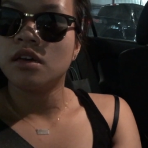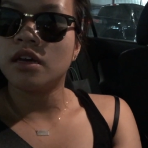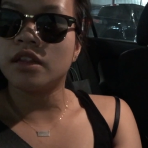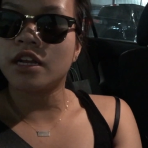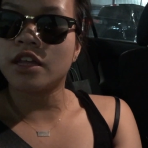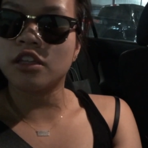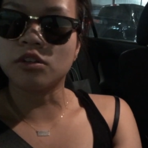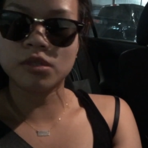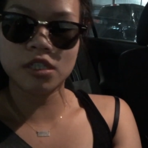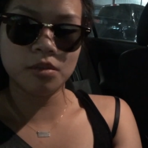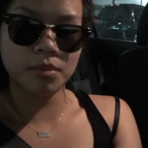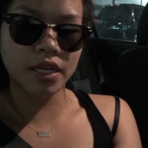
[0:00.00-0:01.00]
And then I think
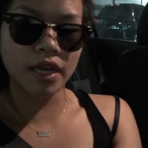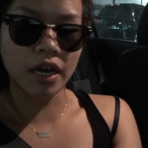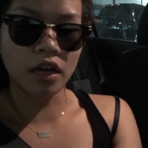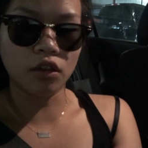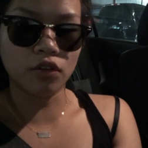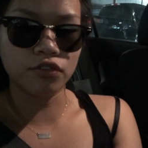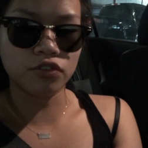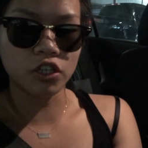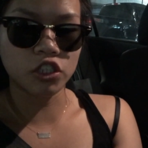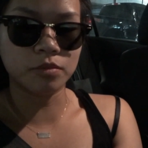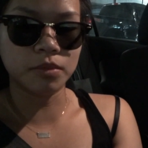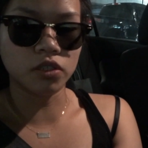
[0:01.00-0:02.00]
we're gonna make a
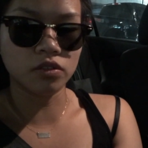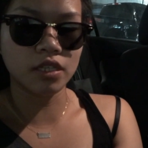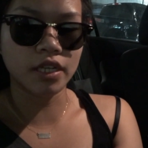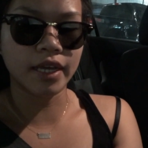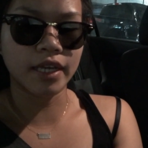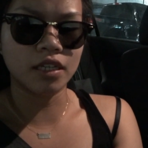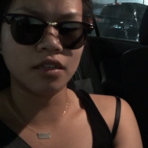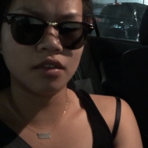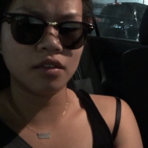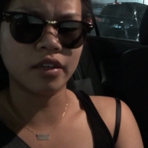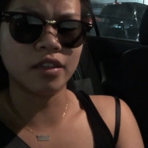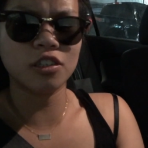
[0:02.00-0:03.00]
HelloFresh meal tonight.
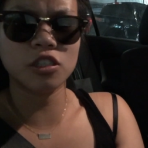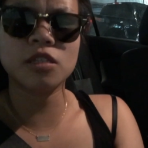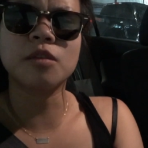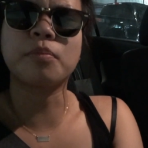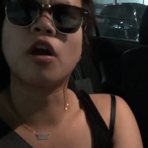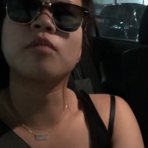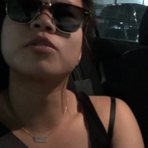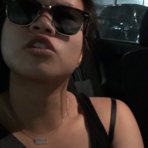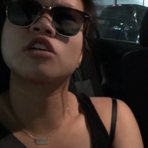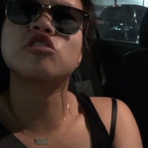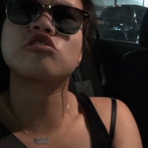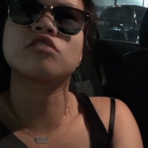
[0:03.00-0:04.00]
I think it's the
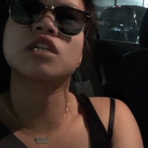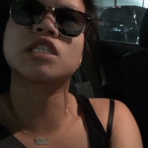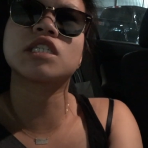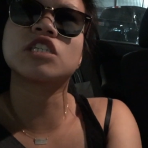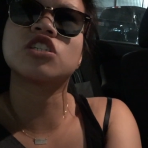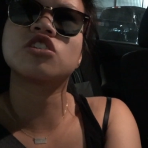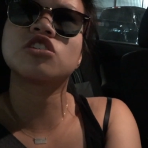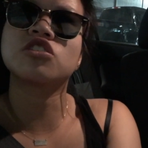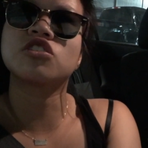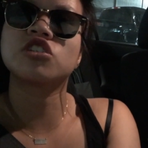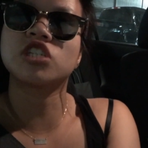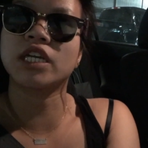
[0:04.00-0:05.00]
Parmesan crusted
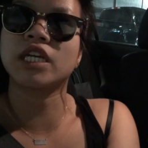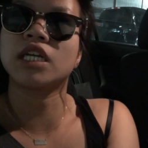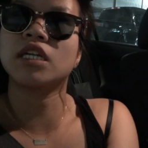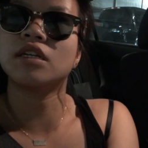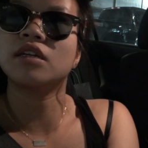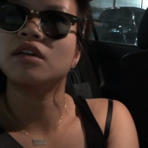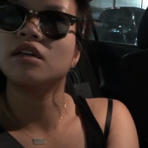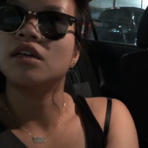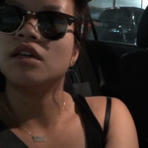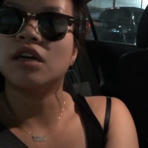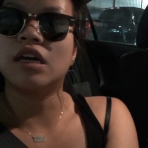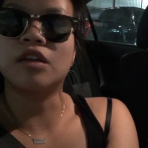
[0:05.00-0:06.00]
chicken.
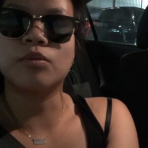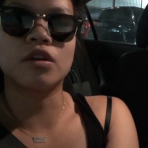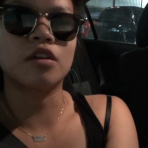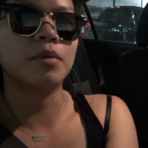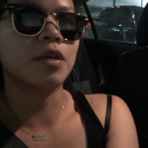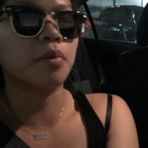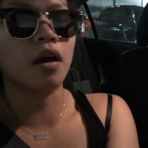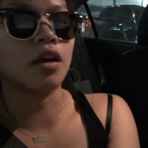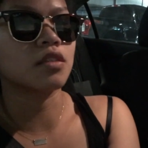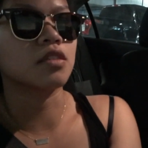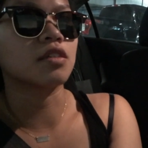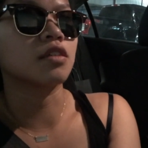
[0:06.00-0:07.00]
And then we're gonna make
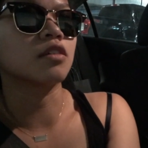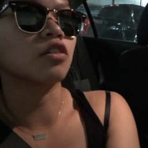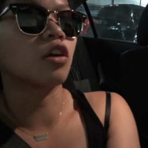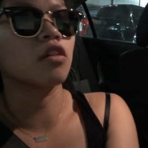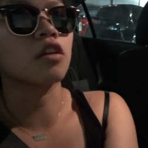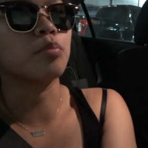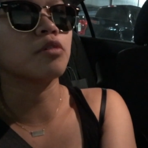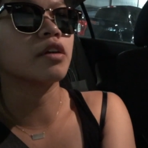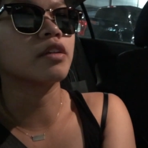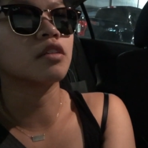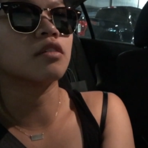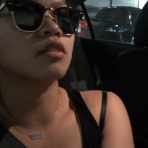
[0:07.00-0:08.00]
pasta and garlic
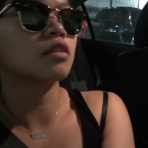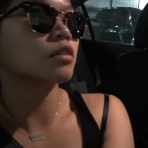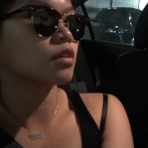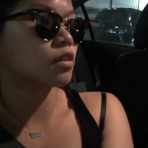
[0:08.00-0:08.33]
bread and